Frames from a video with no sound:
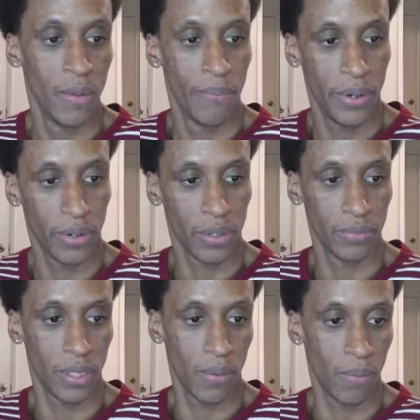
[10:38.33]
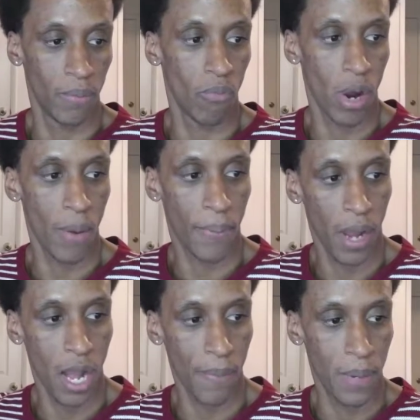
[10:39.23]
Pilgrims and the
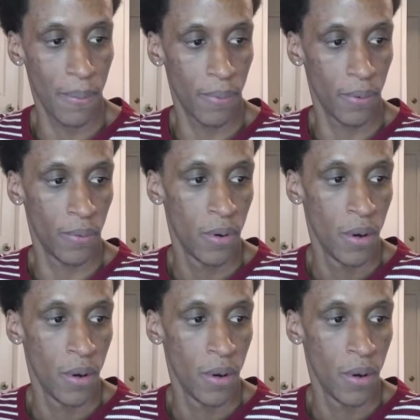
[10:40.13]
Wampanoag people,